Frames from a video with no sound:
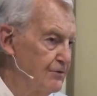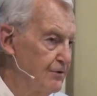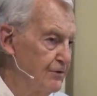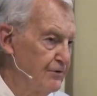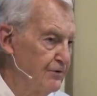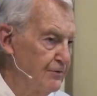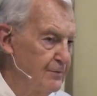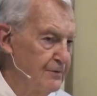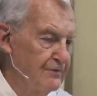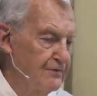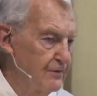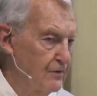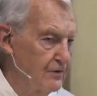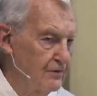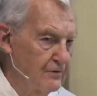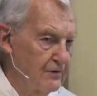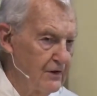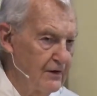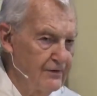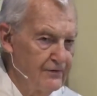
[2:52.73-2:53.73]
years before
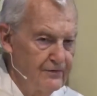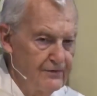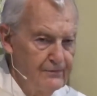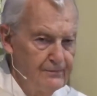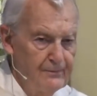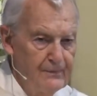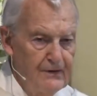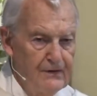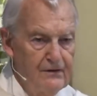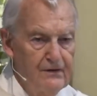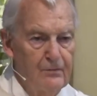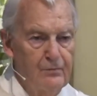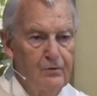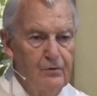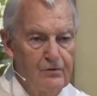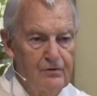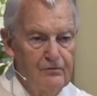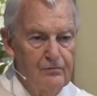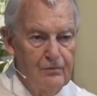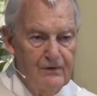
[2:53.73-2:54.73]
Christ, in the
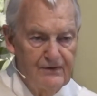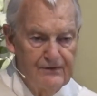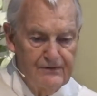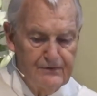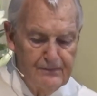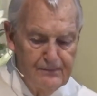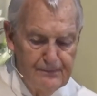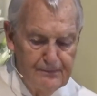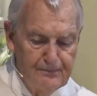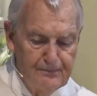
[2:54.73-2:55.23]
Book of Wisdom.